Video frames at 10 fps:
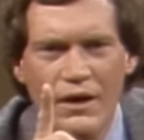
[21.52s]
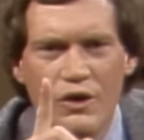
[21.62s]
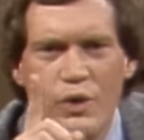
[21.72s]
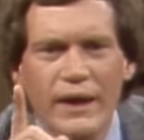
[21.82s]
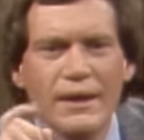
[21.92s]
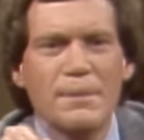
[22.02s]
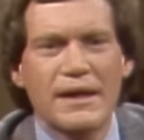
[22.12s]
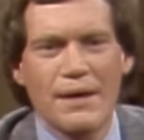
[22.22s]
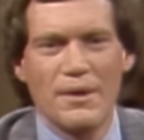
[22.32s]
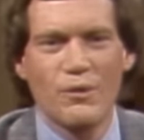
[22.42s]
Quickly
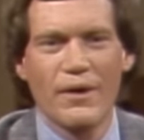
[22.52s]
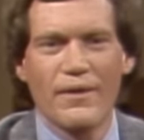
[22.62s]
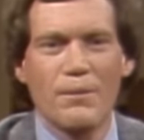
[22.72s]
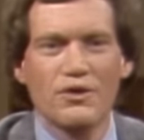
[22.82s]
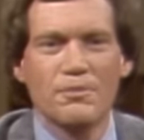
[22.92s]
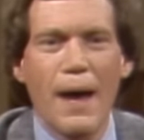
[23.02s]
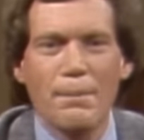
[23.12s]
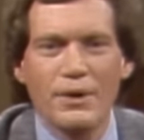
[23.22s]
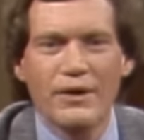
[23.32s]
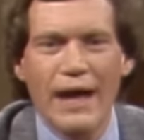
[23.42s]
becoming one of the most
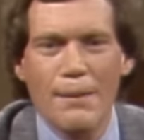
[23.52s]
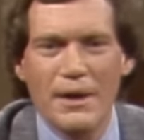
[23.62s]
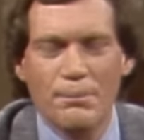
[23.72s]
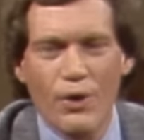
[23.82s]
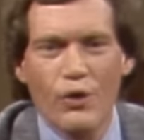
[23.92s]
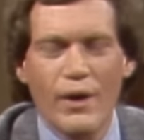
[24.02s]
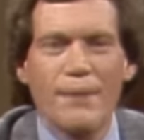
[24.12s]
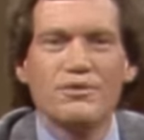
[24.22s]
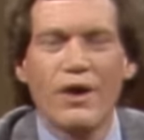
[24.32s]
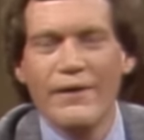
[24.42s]
popular comedy
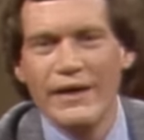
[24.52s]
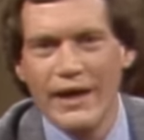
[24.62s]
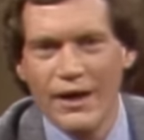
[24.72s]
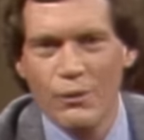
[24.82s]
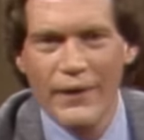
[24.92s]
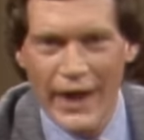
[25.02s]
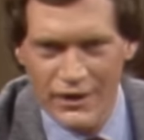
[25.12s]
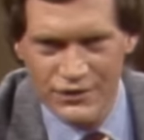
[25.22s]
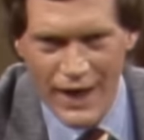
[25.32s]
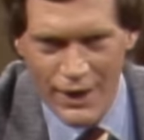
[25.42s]
programs on the air without
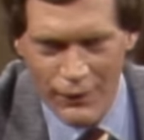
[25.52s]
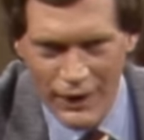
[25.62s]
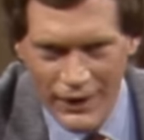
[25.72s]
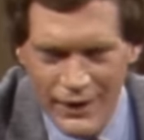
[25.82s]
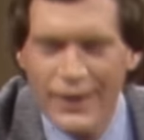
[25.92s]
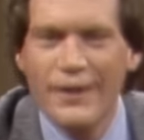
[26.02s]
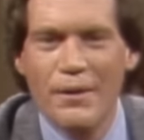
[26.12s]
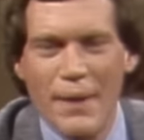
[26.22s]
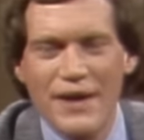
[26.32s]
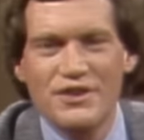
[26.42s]
a siren.
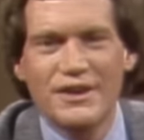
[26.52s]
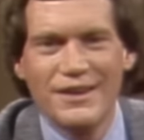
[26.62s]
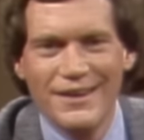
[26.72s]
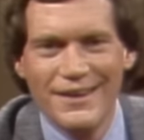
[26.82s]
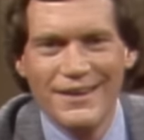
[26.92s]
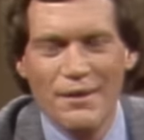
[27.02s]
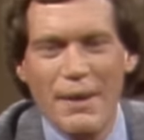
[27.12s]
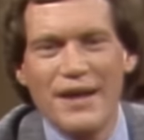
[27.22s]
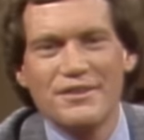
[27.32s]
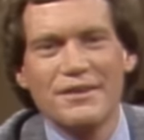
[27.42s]
The
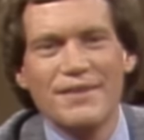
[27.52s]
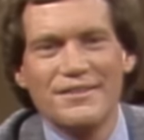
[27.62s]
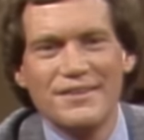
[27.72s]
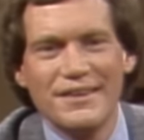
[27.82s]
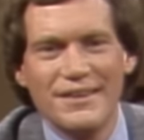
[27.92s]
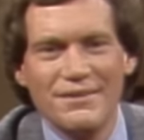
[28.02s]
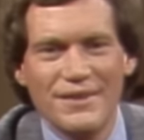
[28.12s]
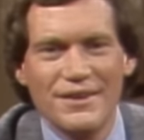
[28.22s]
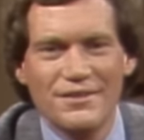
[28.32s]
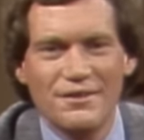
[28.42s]
magic of
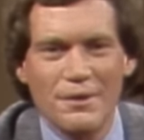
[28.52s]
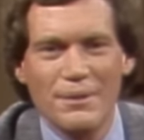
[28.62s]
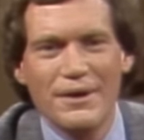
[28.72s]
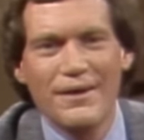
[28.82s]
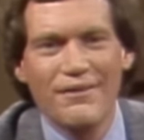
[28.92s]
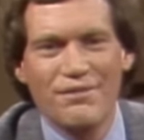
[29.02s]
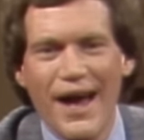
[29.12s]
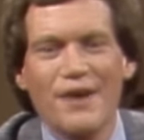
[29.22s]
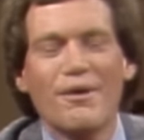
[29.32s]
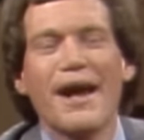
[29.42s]
SCTV is attributed to the
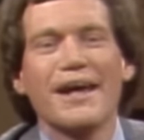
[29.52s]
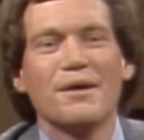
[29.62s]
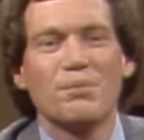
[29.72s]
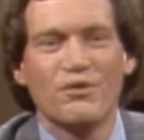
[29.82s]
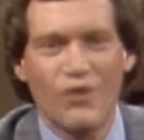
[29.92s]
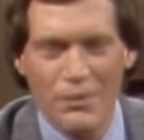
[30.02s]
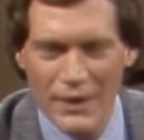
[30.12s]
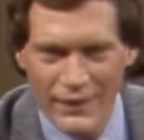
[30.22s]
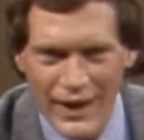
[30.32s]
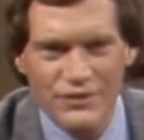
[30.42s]
fine writing and
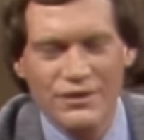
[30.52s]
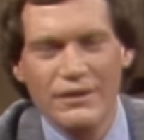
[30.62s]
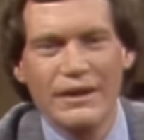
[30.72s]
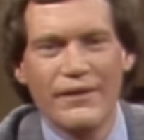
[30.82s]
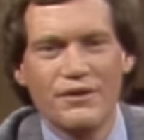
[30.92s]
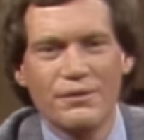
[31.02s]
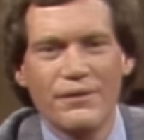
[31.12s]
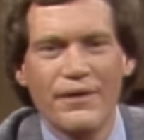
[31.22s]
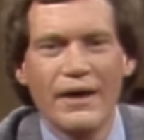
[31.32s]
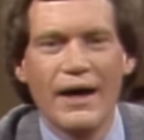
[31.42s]
performing. That's certainly the
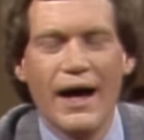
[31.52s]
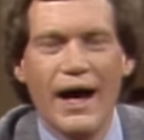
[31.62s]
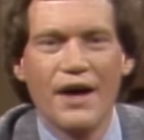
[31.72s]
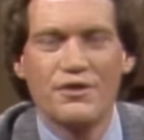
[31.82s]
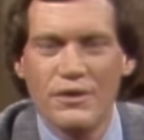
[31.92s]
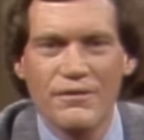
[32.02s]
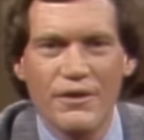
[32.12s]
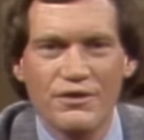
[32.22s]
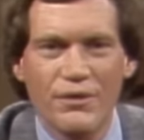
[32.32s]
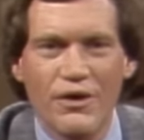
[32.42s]
truth. Two of
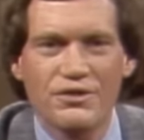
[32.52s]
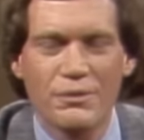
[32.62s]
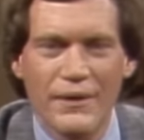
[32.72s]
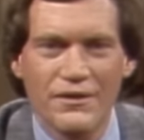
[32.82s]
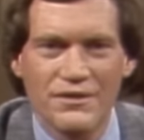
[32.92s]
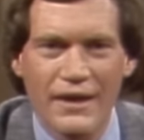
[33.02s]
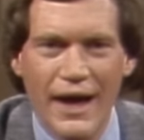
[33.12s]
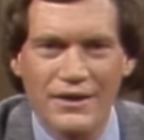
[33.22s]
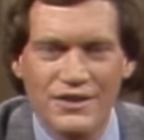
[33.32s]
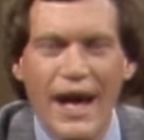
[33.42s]
those folks are with us
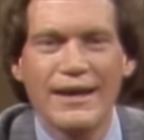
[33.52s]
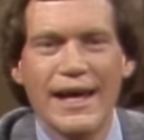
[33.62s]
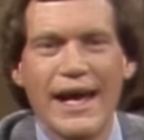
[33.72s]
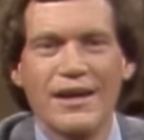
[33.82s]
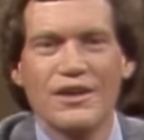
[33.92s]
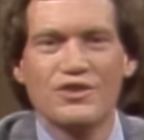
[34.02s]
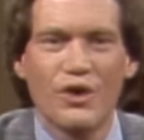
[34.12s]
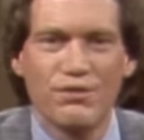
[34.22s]
tonight, John Candy and Joe